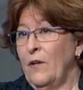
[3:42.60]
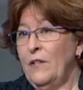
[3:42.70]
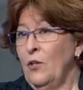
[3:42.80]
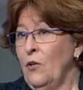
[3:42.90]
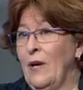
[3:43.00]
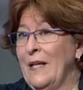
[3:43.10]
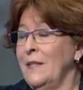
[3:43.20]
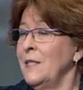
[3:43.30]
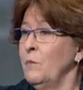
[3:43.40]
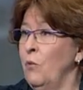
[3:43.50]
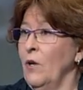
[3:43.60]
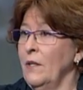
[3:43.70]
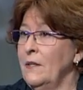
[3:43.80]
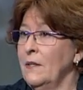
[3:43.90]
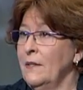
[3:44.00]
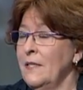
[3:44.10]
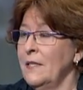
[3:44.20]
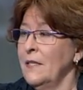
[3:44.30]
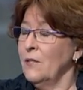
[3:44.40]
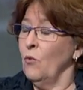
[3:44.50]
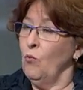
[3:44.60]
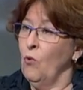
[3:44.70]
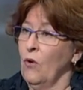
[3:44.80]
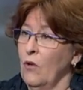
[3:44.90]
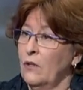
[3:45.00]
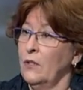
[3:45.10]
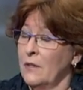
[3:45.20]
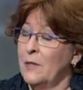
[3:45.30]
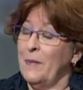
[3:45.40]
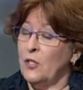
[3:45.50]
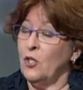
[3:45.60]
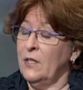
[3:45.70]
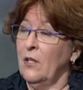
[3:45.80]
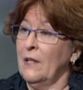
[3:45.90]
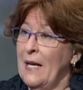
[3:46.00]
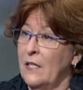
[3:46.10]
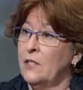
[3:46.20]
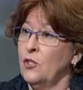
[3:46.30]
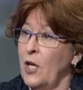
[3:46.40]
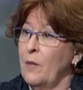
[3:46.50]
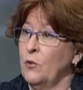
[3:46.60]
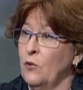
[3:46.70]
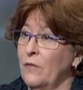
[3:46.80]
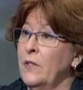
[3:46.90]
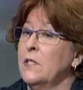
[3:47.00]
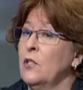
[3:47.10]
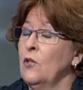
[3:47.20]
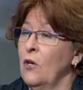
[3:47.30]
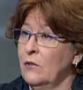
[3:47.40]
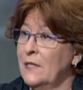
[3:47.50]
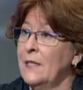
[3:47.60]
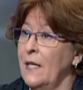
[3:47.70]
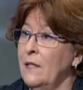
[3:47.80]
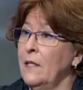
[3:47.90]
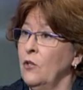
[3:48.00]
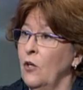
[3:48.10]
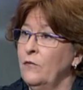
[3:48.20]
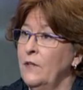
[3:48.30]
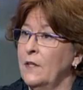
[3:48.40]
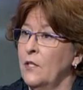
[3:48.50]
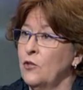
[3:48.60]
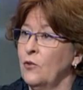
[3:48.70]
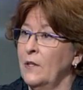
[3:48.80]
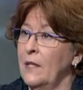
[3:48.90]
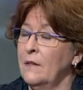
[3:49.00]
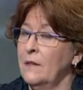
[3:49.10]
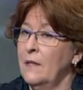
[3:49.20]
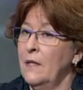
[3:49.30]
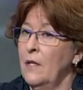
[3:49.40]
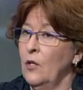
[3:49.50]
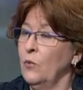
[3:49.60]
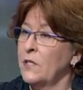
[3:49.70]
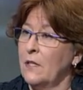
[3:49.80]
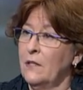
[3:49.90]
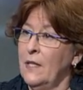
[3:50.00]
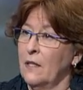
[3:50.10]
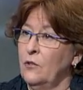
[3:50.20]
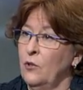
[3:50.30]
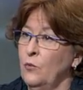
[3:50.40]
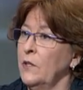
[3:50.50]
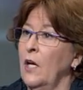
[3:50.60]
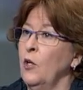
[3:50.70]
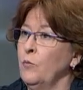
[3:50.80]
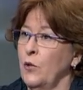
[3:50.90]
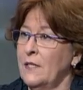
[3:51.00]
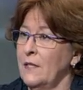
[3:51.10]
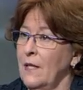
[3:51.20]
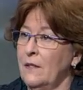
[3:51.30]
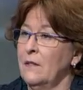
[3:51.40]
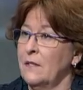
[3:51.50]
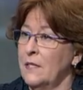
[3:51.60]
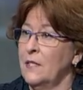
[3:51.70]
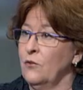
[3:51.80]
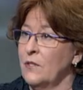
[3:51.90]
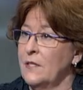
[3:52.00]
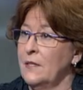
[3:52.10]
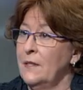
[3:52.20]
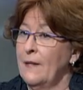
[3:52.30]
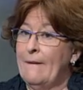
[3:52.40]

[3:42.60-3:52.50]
You know, at this point, this is a war that, especially the last chapter of this long-standing conflict in Sri Lanka, was conducted with unprecedented secrecy.